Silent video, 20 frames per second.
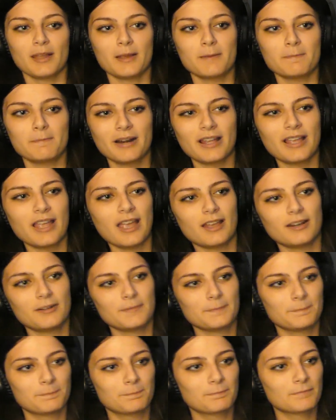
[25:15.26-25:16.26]
But
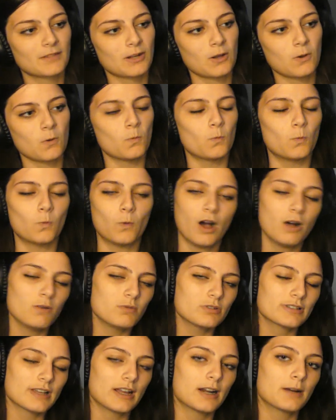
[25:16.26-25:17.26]
again, Walt
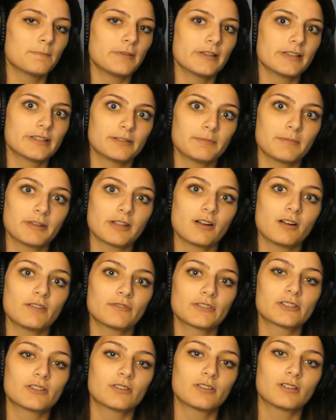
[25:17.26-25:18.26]
was kind of pissing me
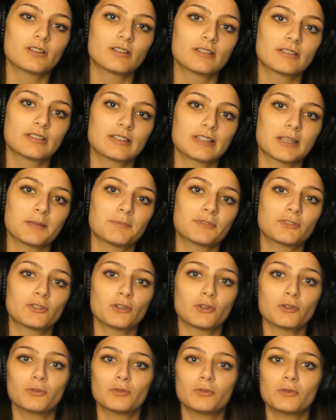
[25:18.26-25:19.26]
off this
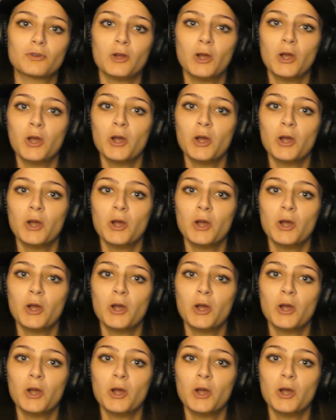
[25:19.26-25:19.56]
episode